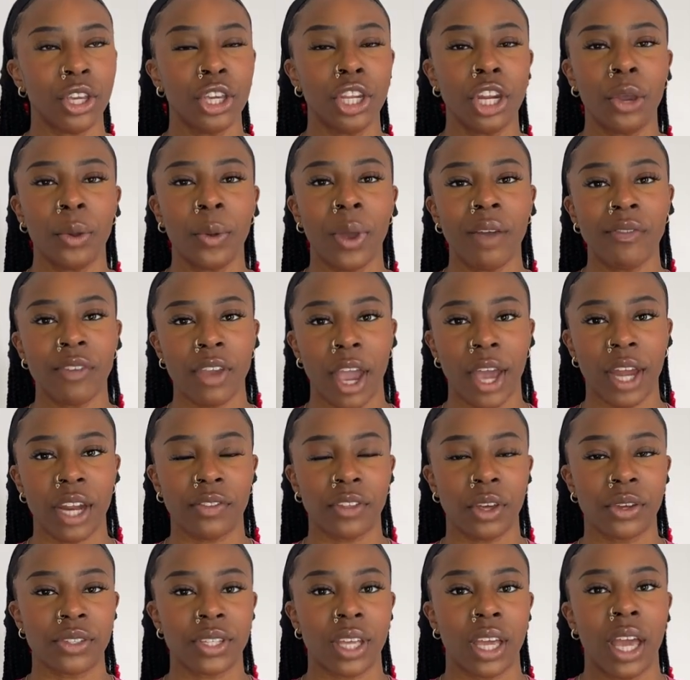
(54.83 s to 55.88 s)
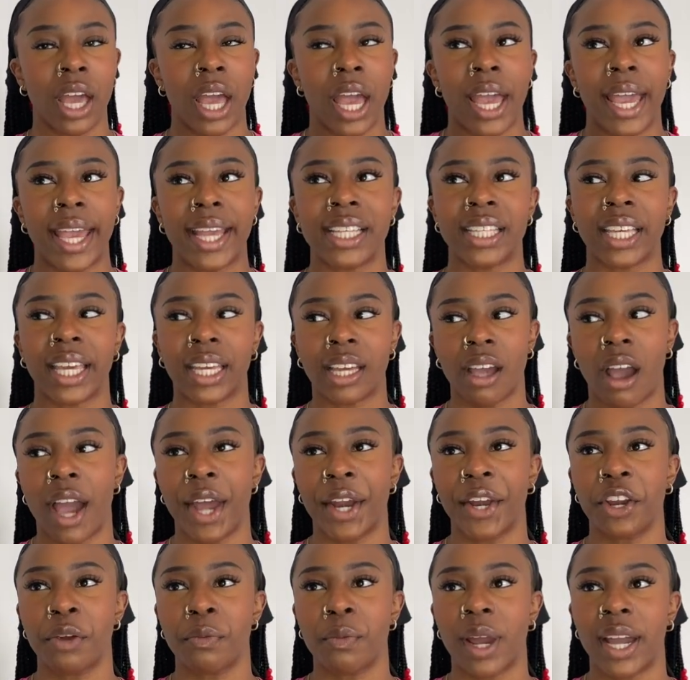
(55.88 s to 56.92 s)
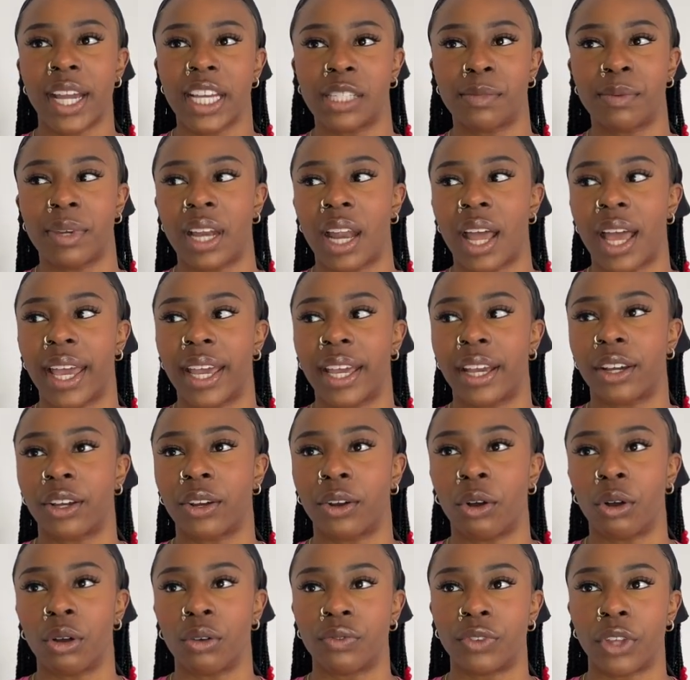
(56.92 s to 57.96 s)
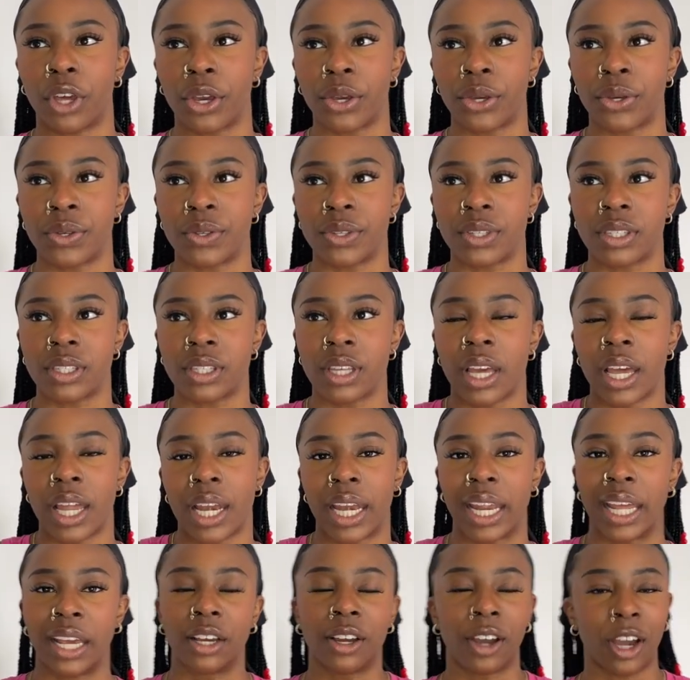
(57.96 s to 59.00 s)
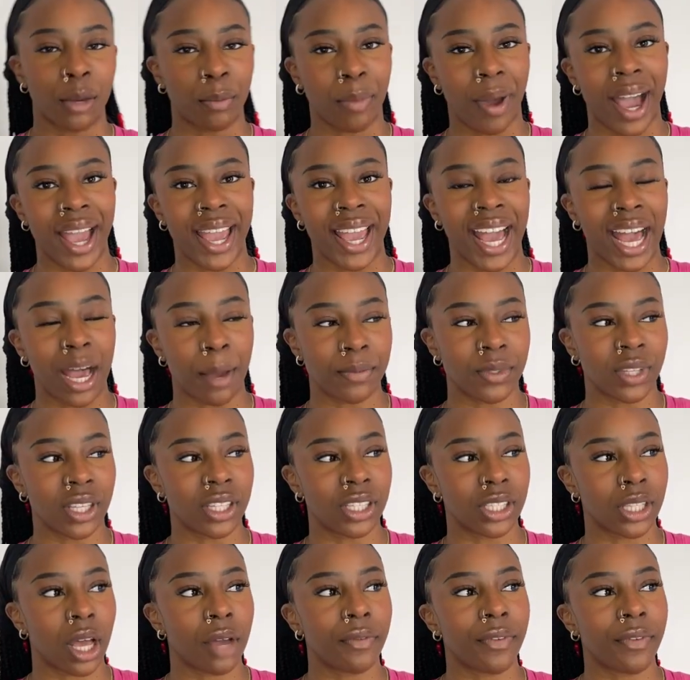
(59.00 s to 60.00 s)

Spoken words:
have you heard of those? It kind of reminds me like of those Lingo Pi apps and